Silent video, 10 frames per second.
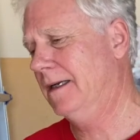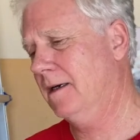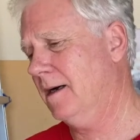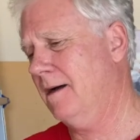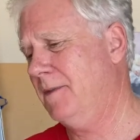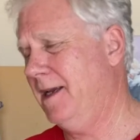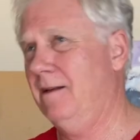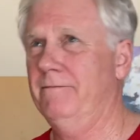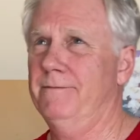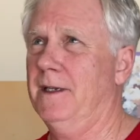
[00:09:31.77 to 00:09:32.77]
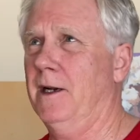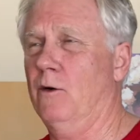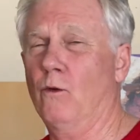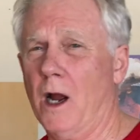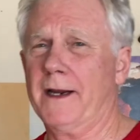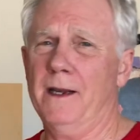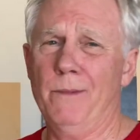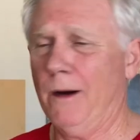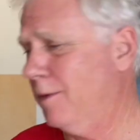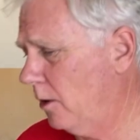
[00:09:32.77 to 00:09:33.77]
I mean, you know, Rocky
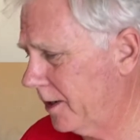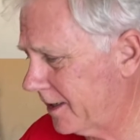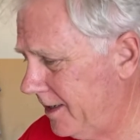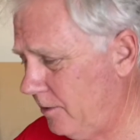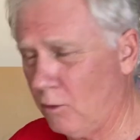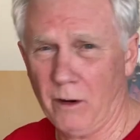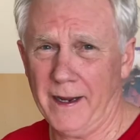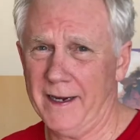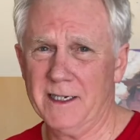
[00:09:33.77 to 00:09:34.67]
Balboa can eat raw eggs,